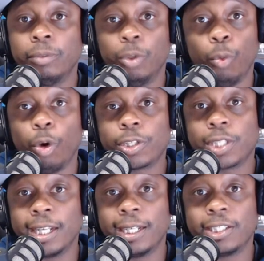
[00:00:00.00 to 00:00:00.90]
The worst
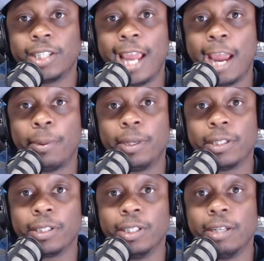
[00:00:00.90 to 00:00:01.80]
thing that should happen
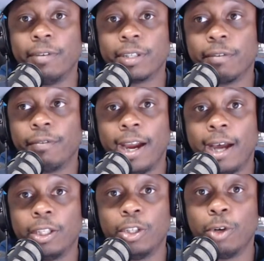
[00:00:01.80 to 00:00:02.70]
is a defensive
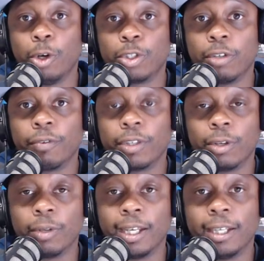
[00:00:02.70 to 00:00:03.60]
foul and you go to the free
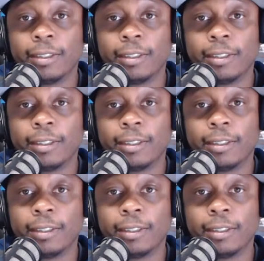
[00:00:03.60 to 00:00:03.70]
throw line.